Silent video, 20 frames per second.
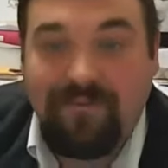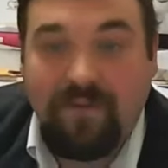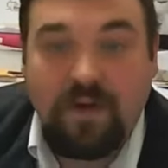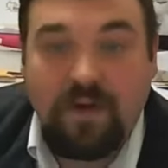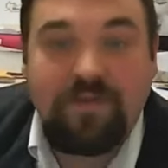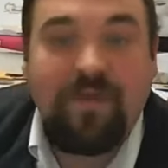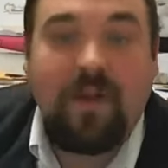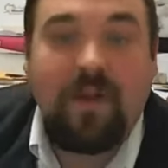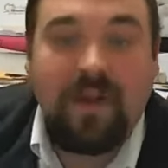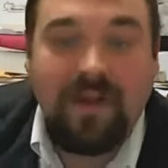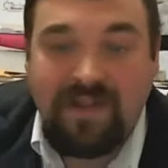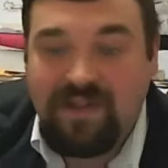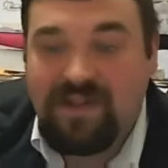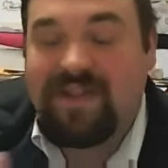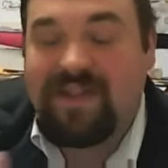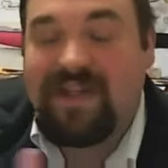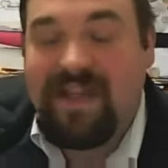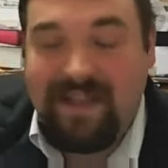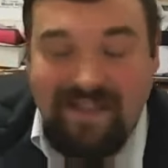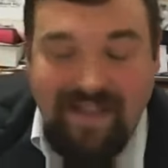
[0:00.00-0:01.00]
First of all, let's
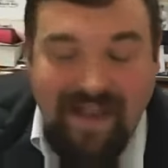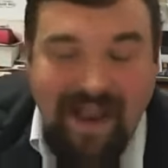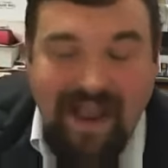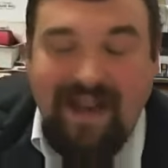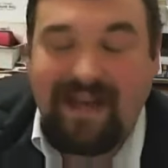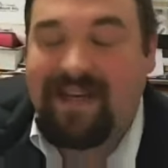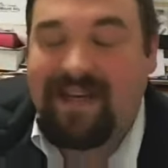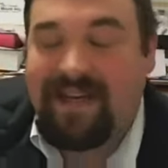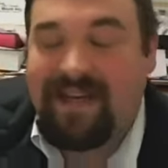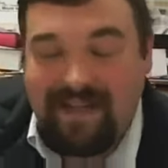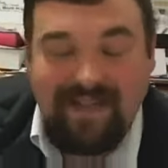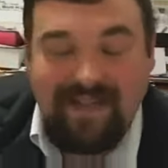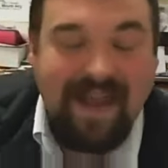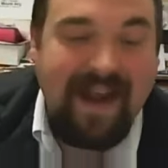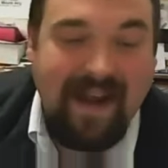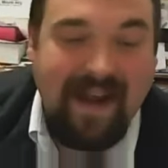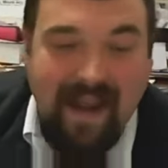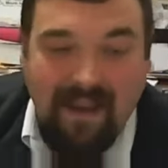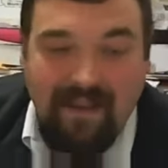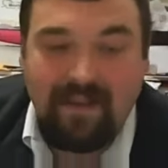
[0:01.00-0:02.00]
just hit that and get
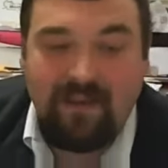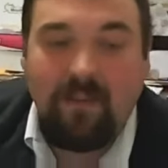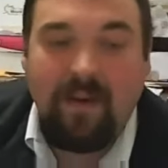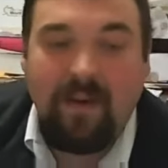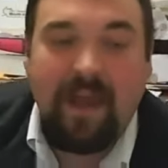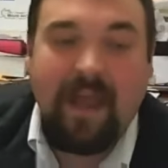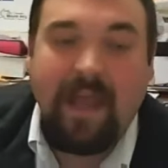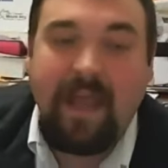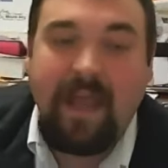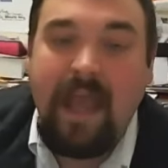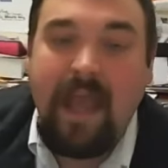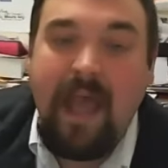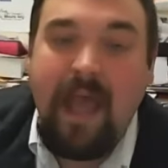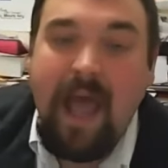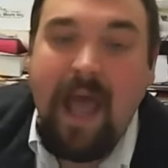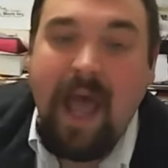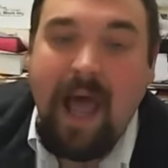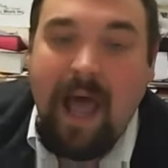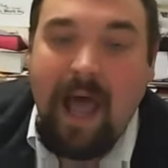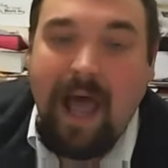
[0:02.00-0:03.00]
that out of the way.
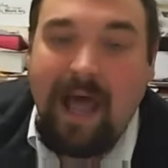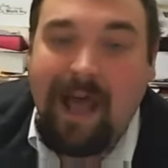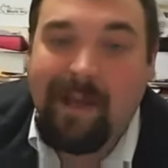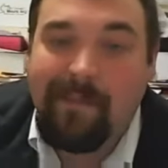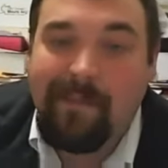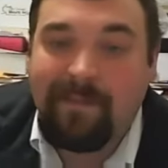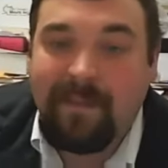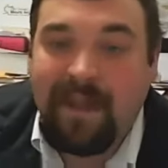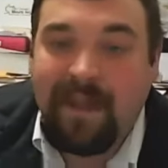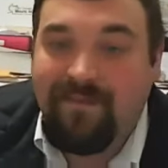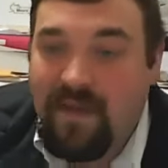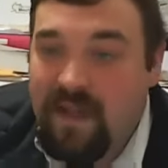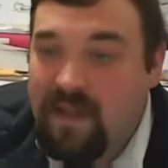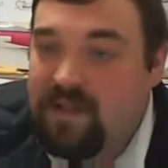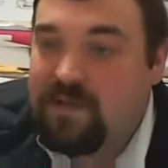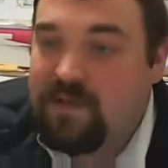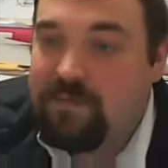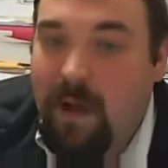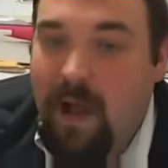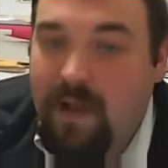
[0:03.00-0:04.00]

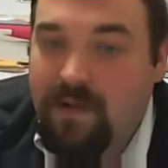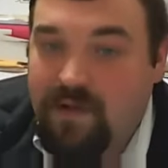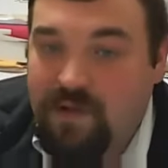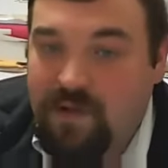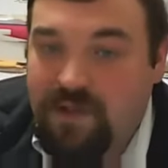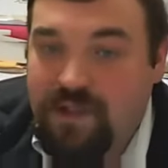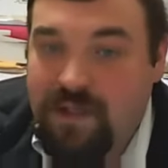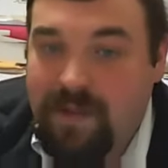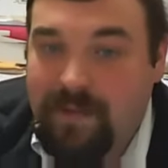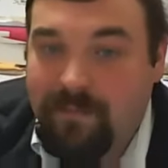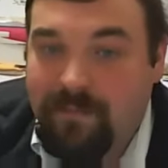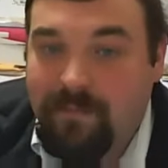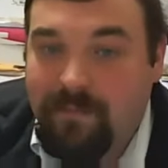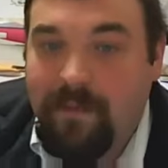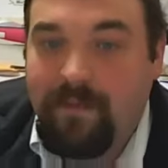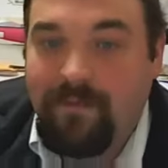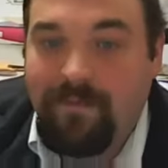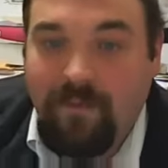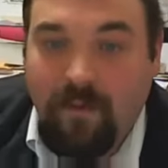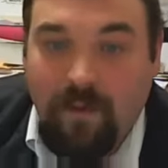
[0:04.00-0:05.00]
Event sponsorship
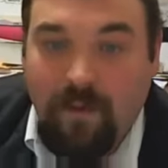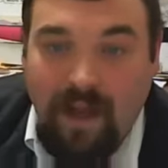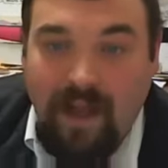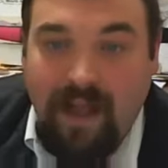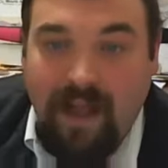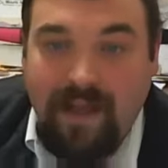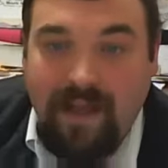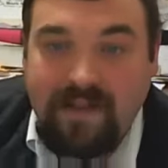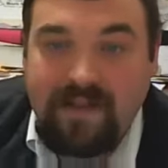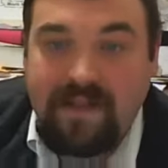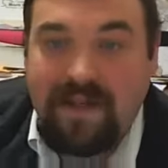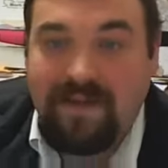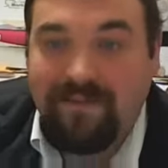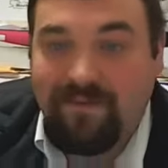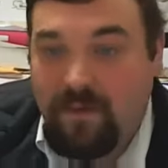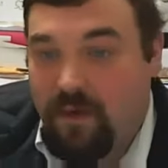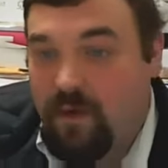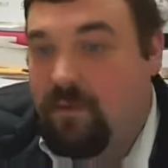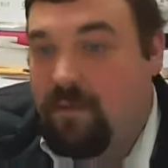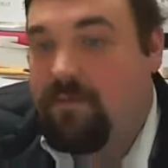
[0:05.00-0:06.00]
for us,
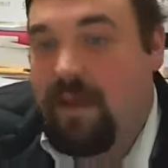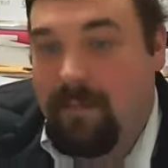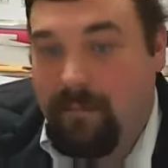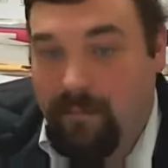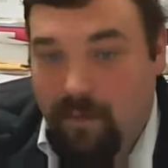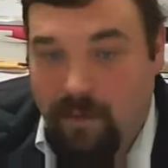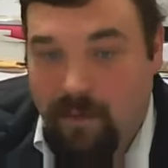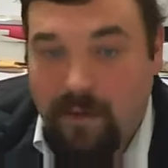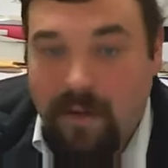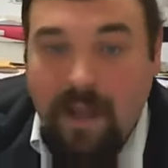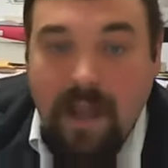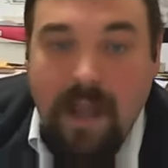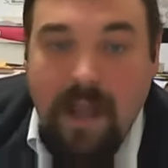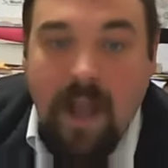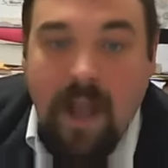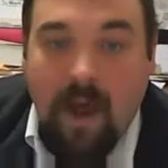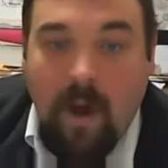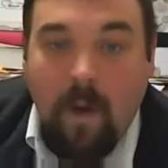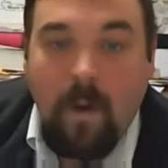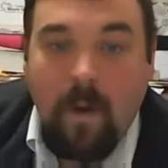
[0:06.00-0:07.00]
if you're a member,
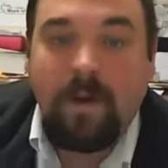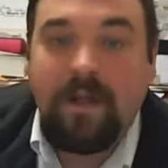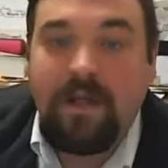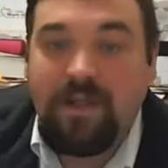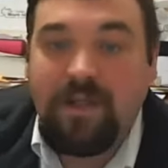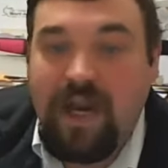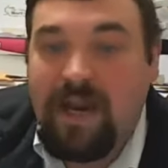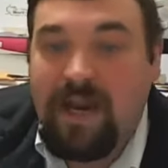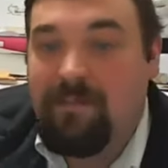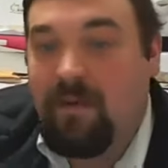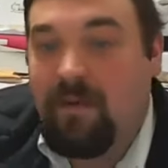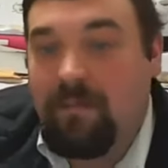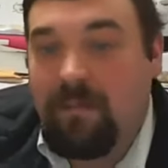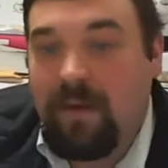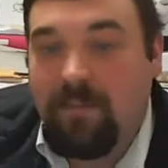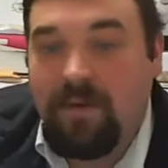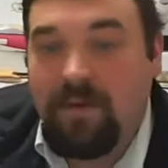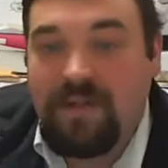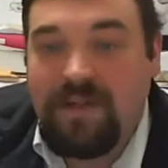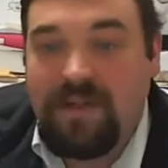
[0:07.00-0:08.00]
only chamber
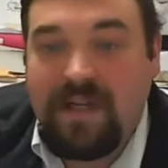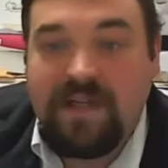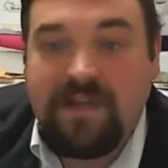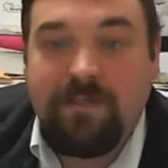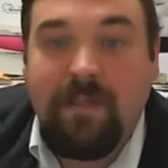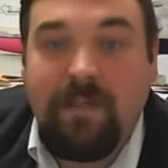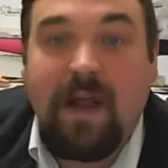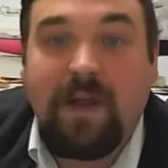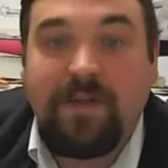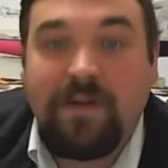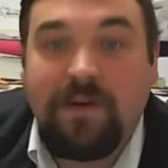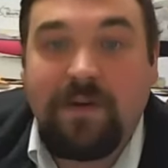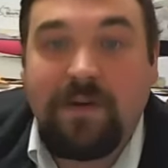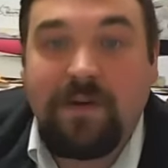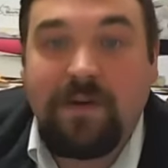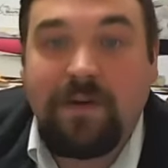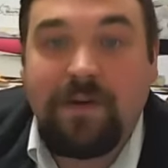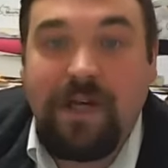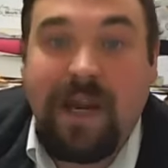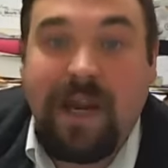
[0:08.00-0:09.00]
members can
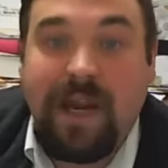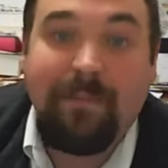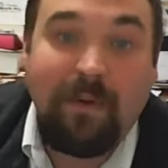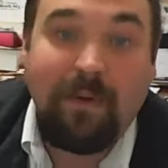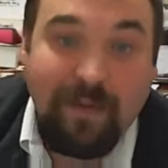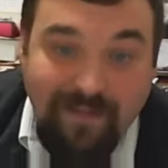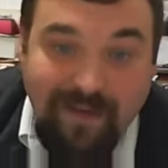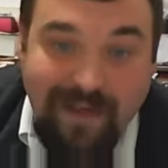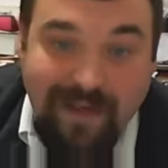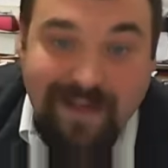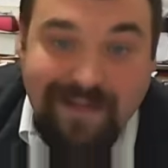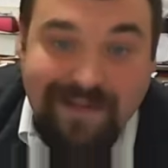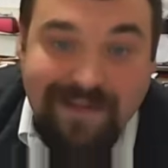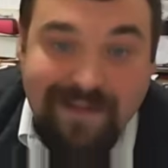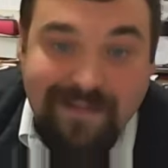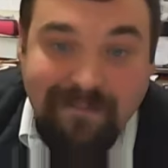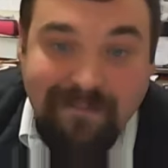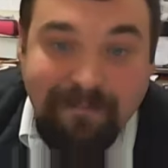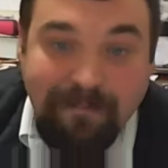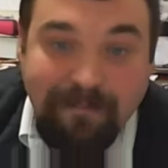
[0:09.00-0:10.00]
sponsor chamber events.